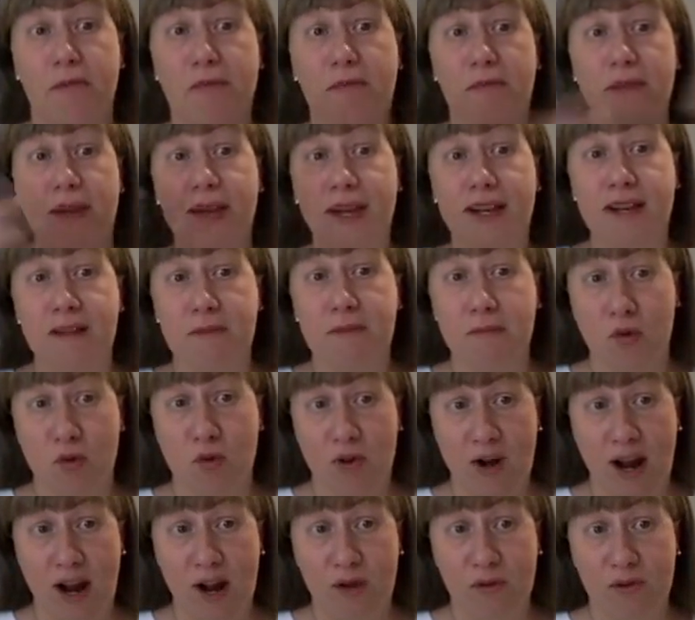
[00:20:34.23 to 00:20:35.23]
many
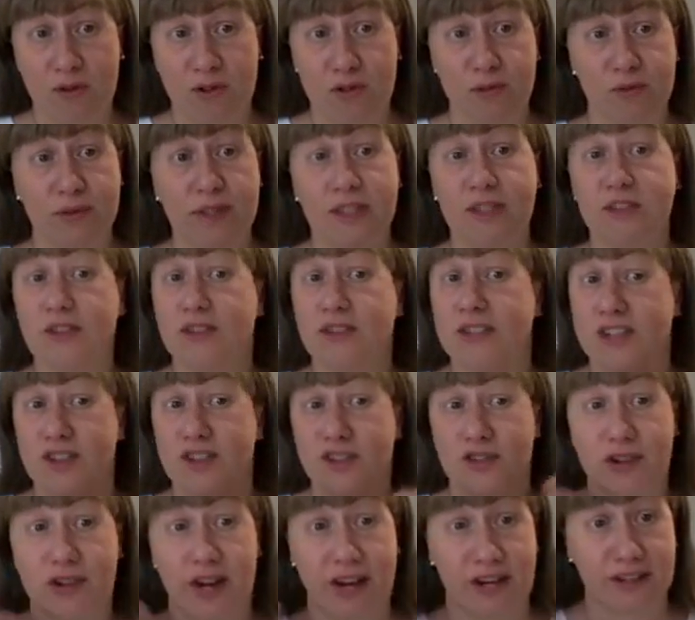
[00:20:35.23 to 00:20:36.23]
more hours, we could
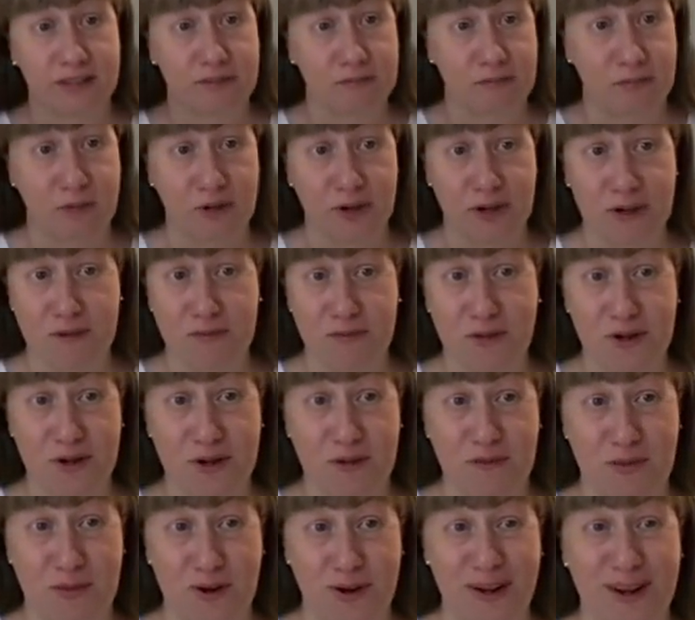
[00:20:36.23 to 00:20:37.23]
extract more and more
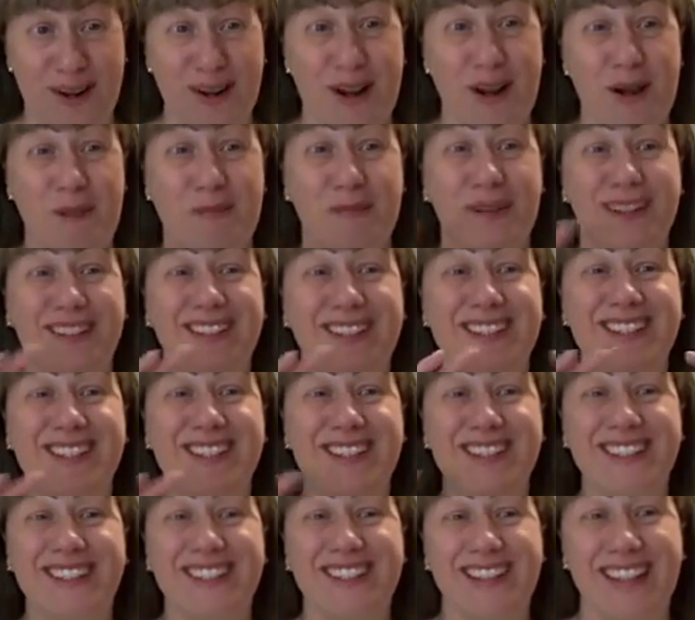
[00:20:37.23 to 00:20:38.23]
and more. But these
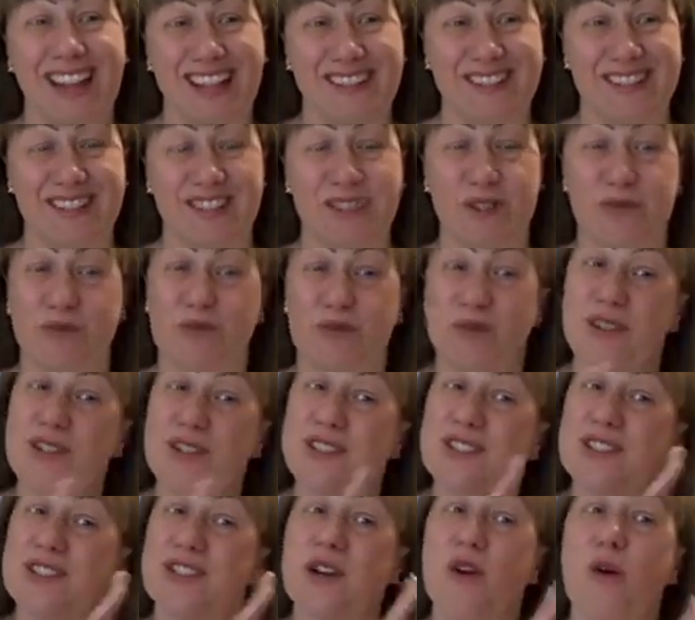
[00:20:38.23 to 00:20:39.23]
are the lessons.
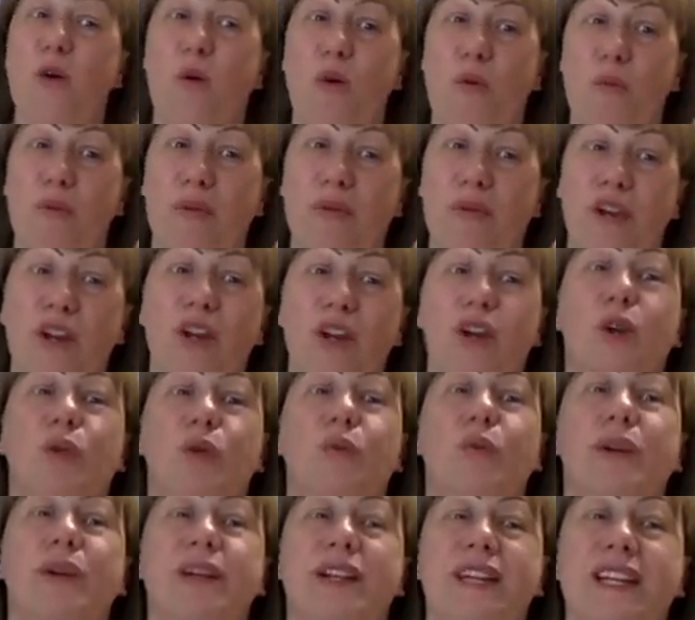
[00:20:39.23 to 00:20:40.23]
First, the hope.
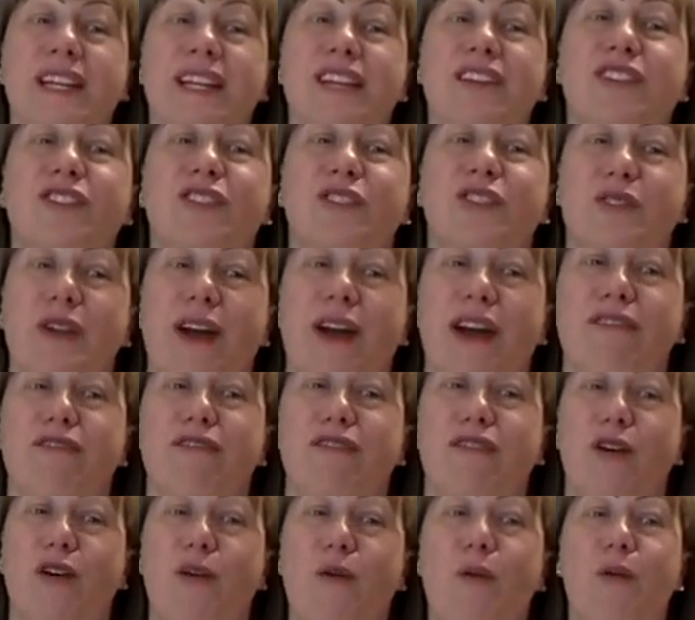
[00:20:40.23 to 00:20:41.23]
We need to have
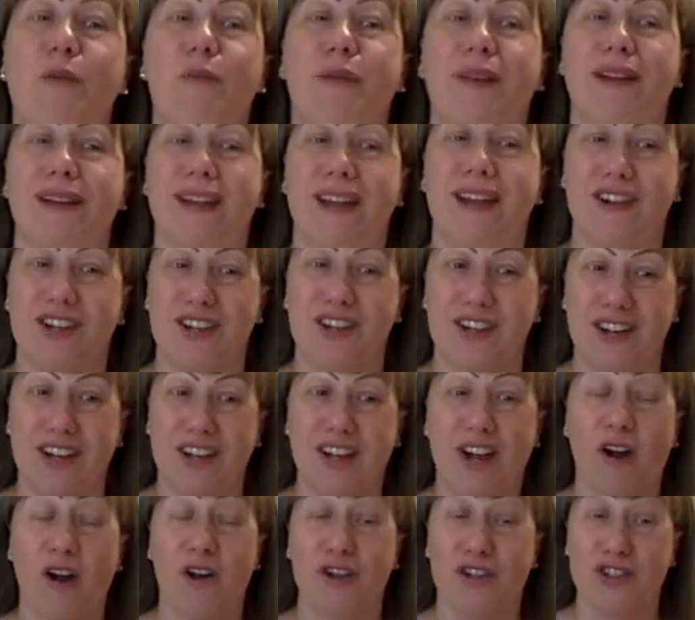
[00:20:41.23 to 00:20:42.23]
hope in our, in
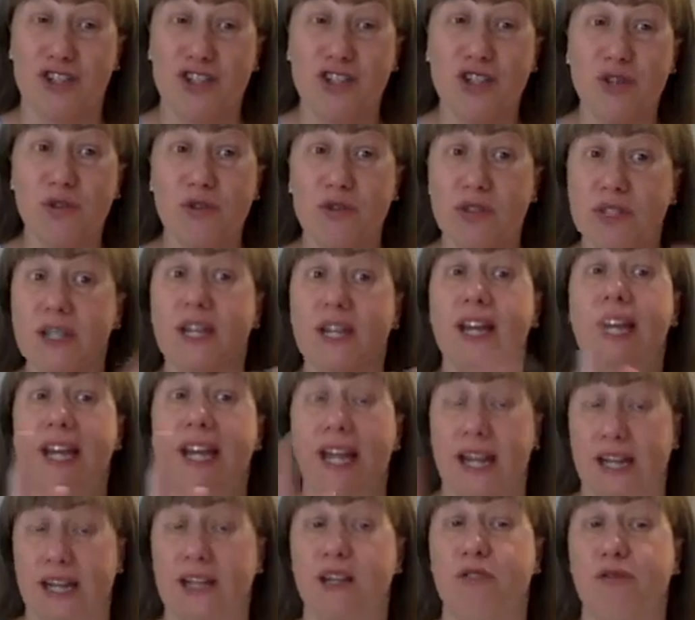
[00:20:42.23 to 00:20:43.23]
our children.
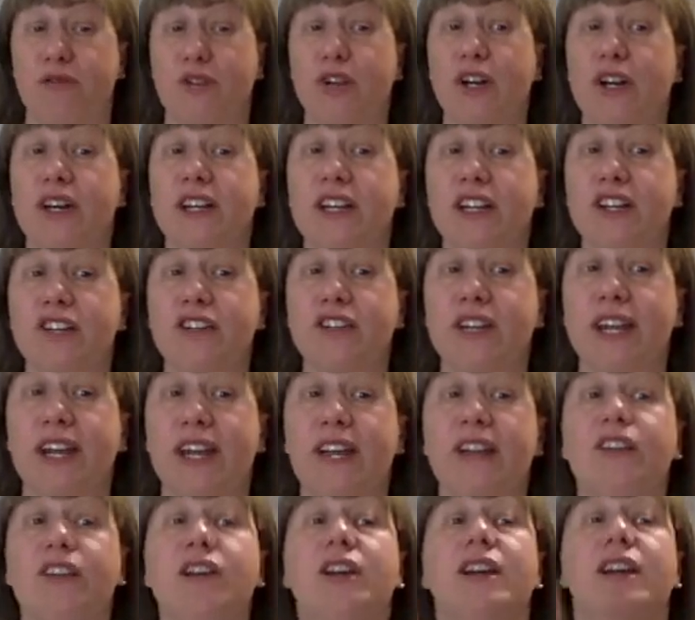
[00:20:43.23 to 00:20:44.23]
And if you are an
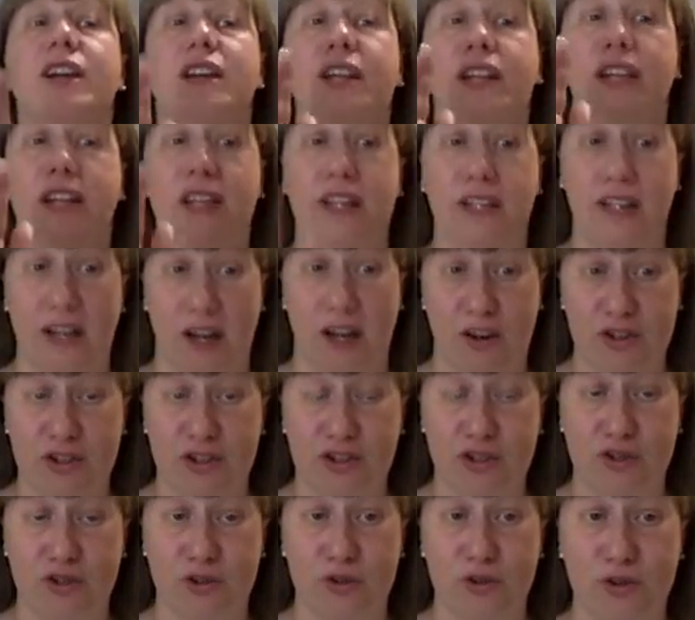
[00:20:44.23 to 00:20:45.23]
educator, in our
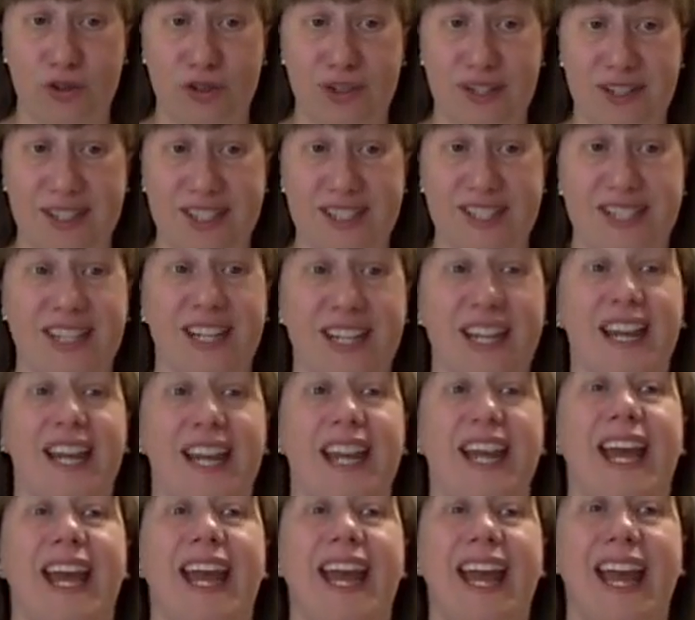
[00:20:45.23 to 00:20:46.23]
students.
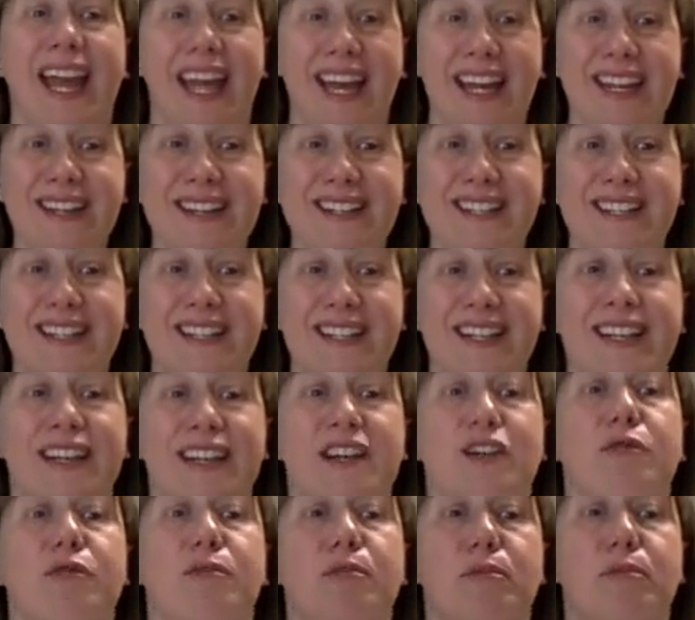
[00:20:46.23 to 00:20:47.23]
And
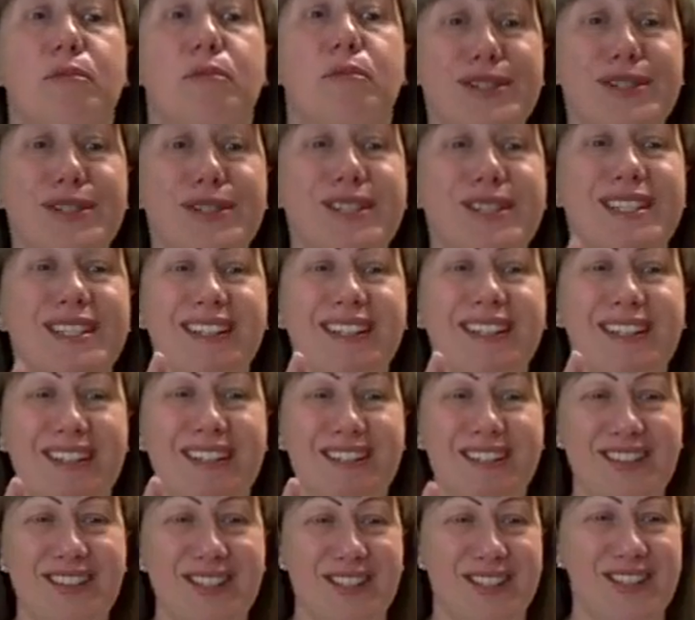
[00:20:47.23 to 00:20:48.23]
boosting the
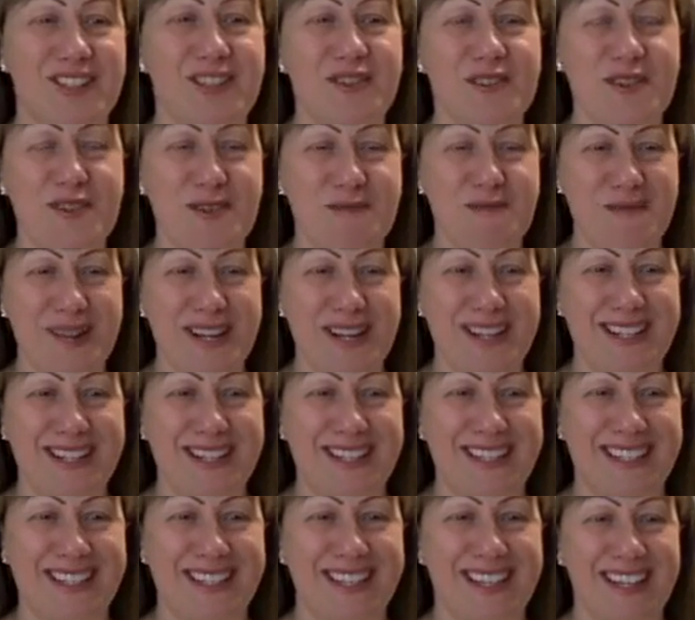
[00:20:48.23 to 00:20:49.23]

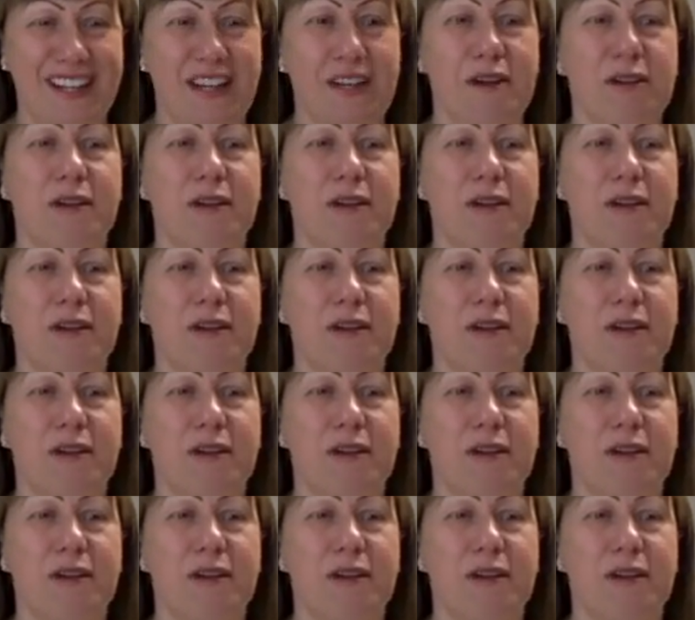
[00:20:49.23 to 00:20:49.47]
discernment,